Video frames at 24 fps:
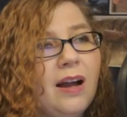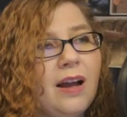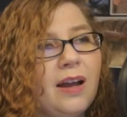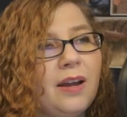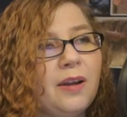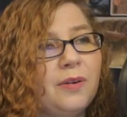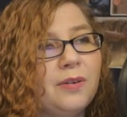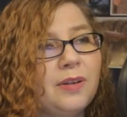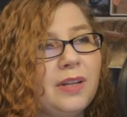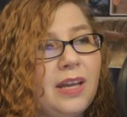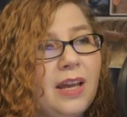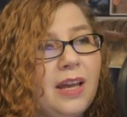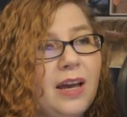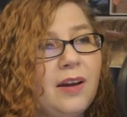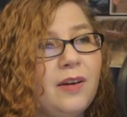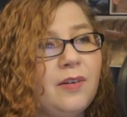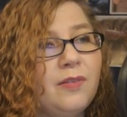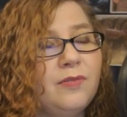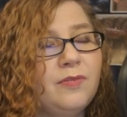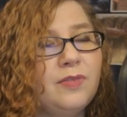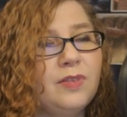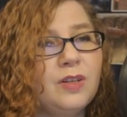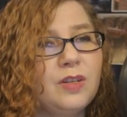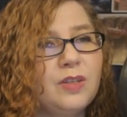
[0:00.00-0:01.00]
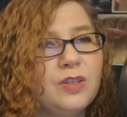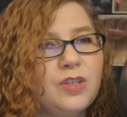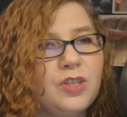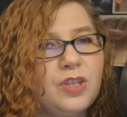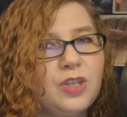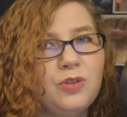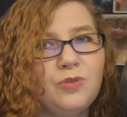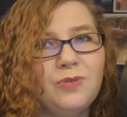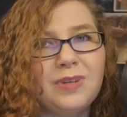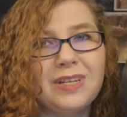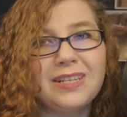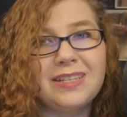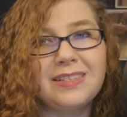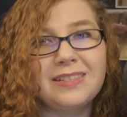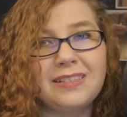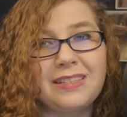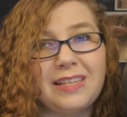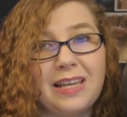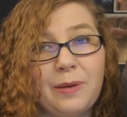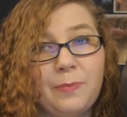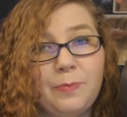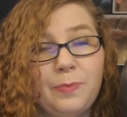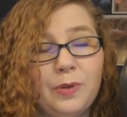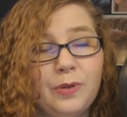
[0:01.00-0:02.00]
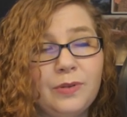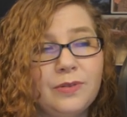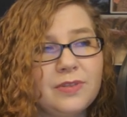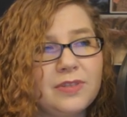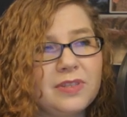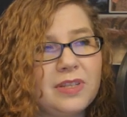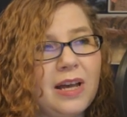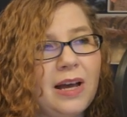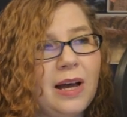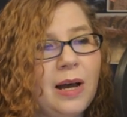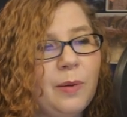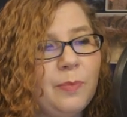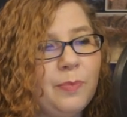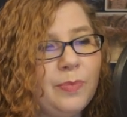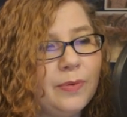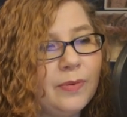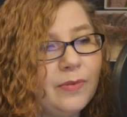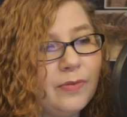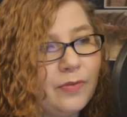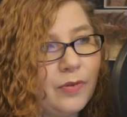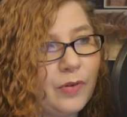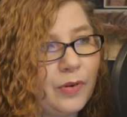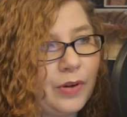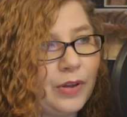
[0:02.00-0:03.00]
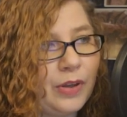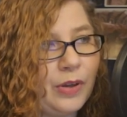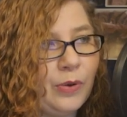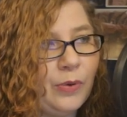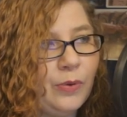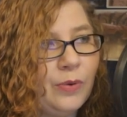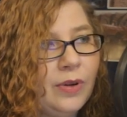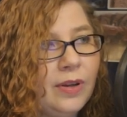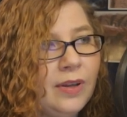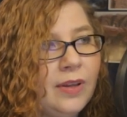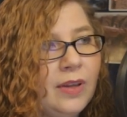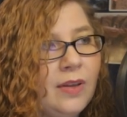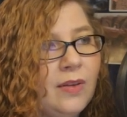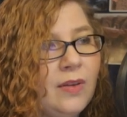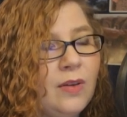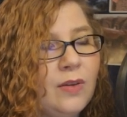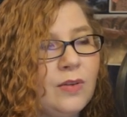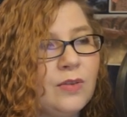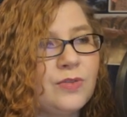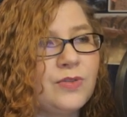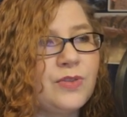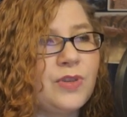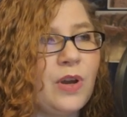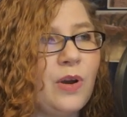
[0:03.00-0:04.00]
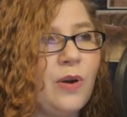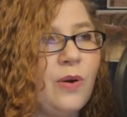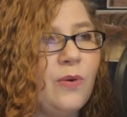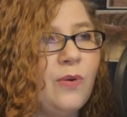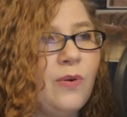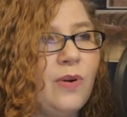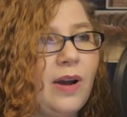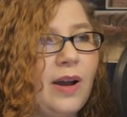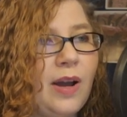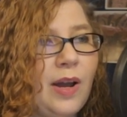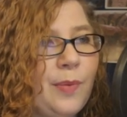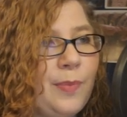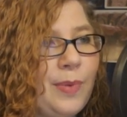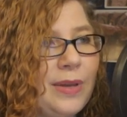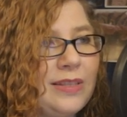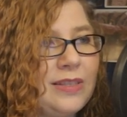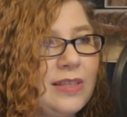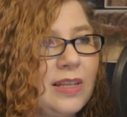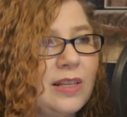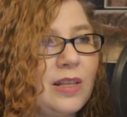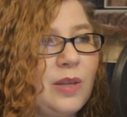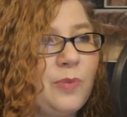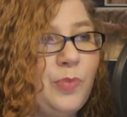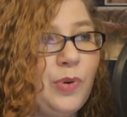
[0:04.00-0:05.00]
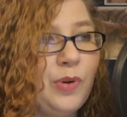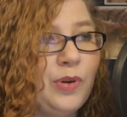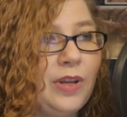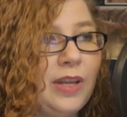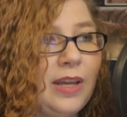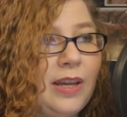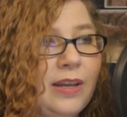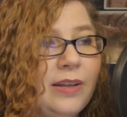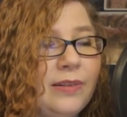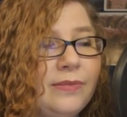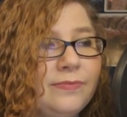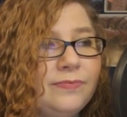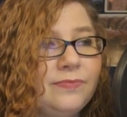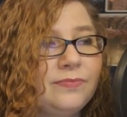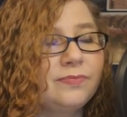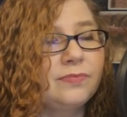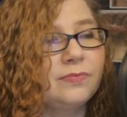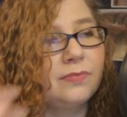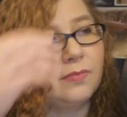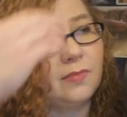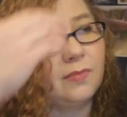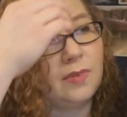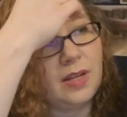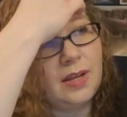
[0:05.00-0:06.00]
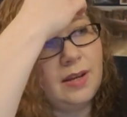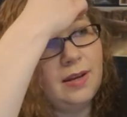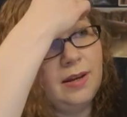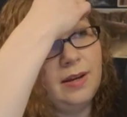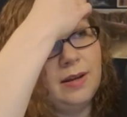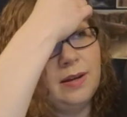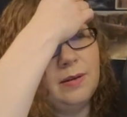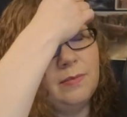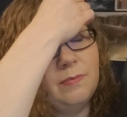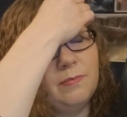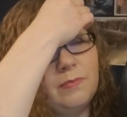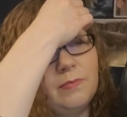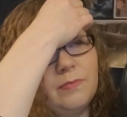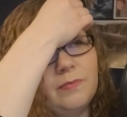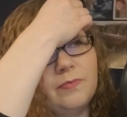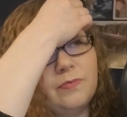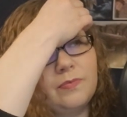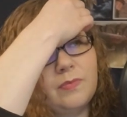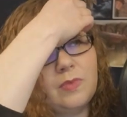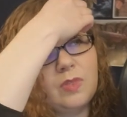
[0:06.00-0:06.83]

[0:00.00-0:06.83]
I already have 2 examples up for you. So I basically put in the